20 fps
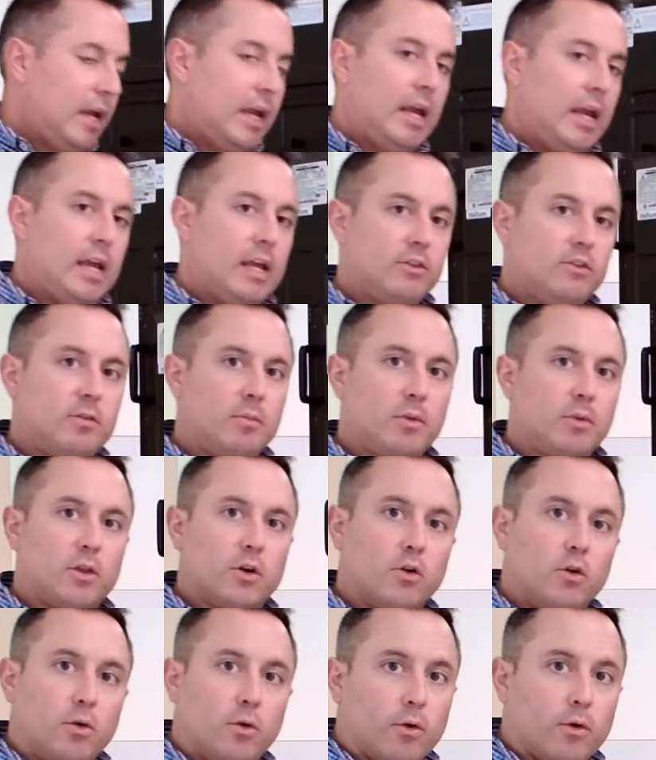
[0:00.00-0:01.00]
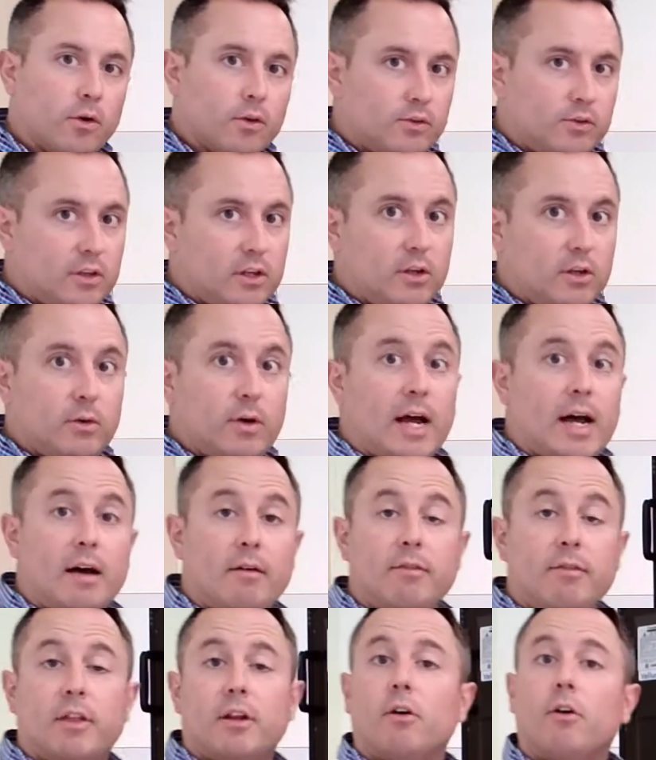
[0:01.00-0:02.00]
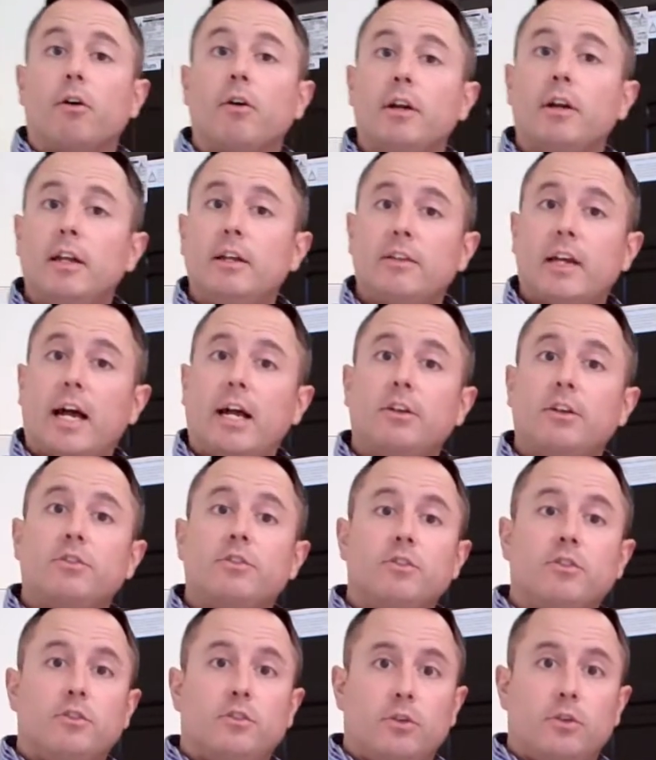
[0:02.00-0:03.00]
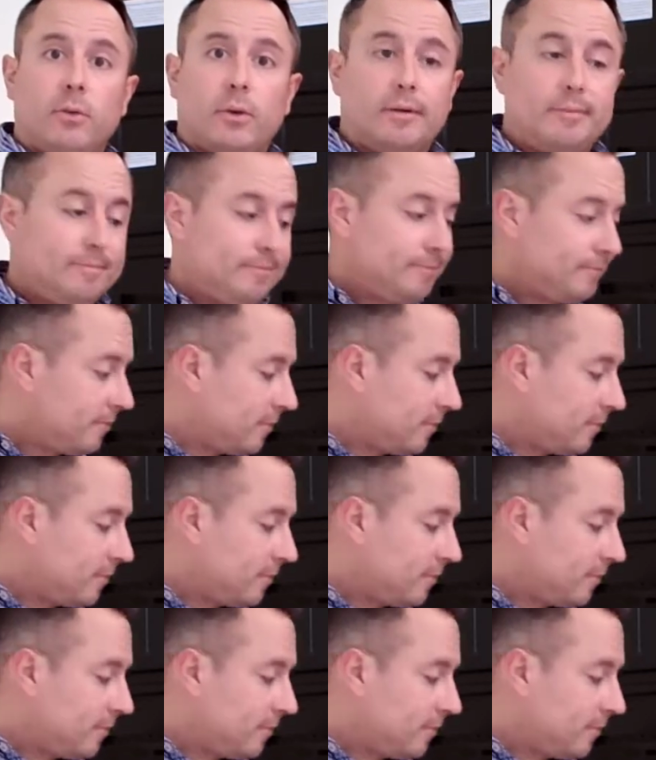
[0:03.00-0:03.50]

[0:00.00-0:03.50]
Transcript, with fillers: and some of the cords that you have that are already attached to it.